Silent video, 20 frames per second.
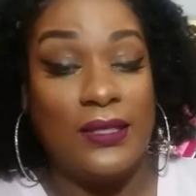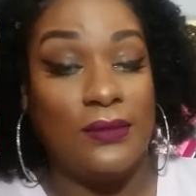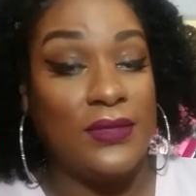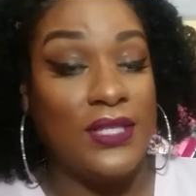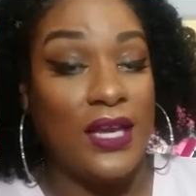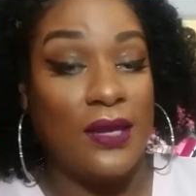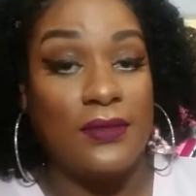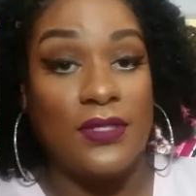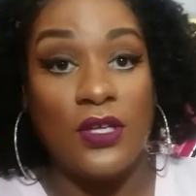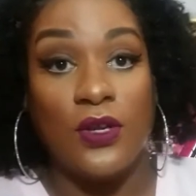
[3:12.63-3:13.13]

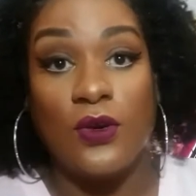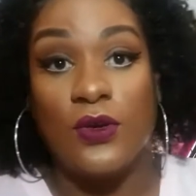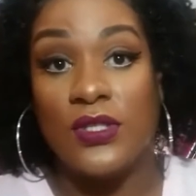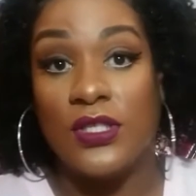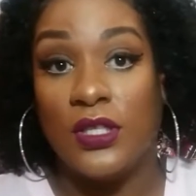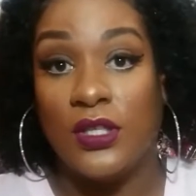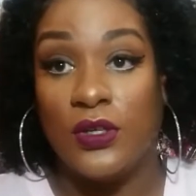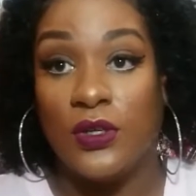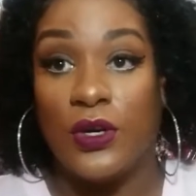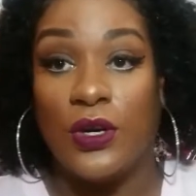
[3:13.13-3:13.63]
Sometimes it
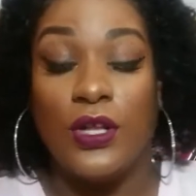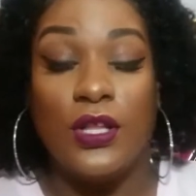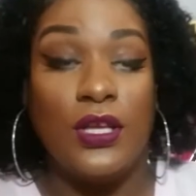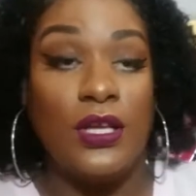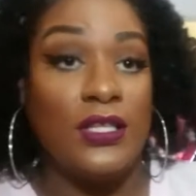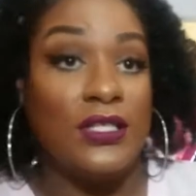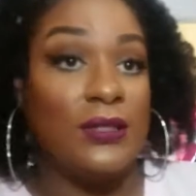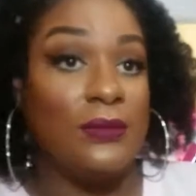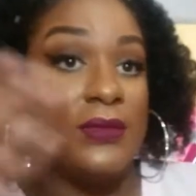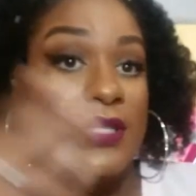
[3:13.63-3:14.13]
goes a little
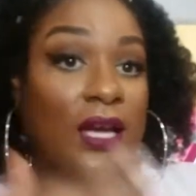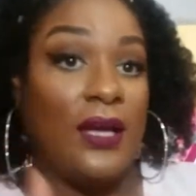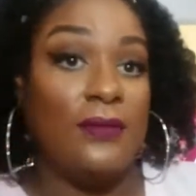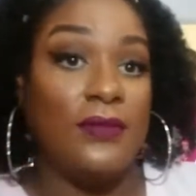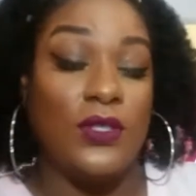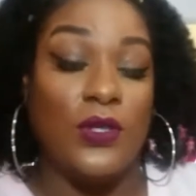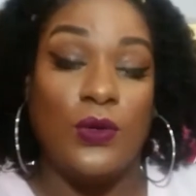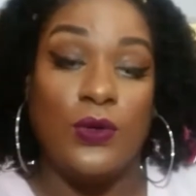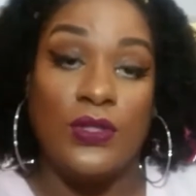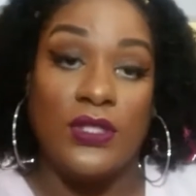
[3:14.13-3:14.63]
earlier,
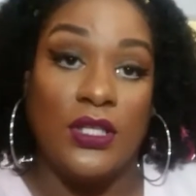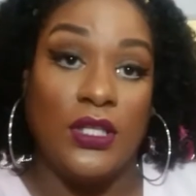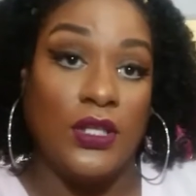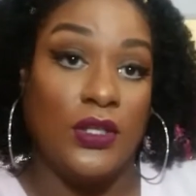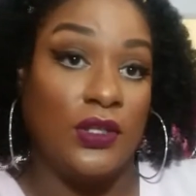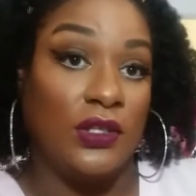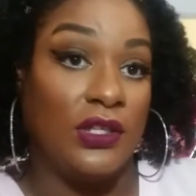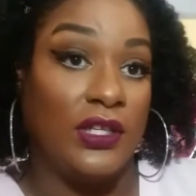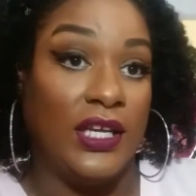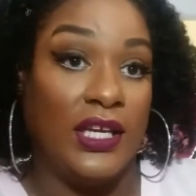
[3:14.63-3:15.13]
sometimes it goes a
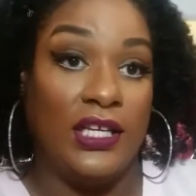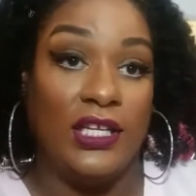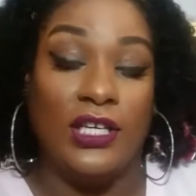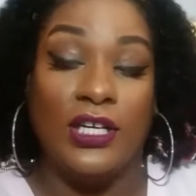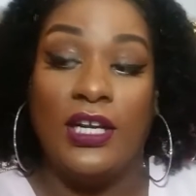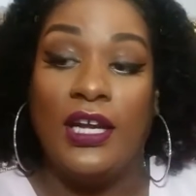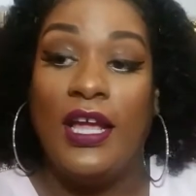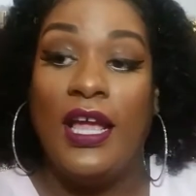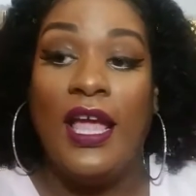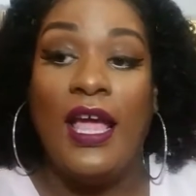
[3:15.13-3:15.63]
little
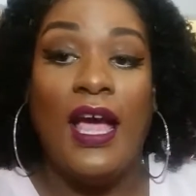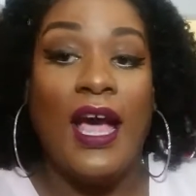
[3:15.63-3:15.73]
later.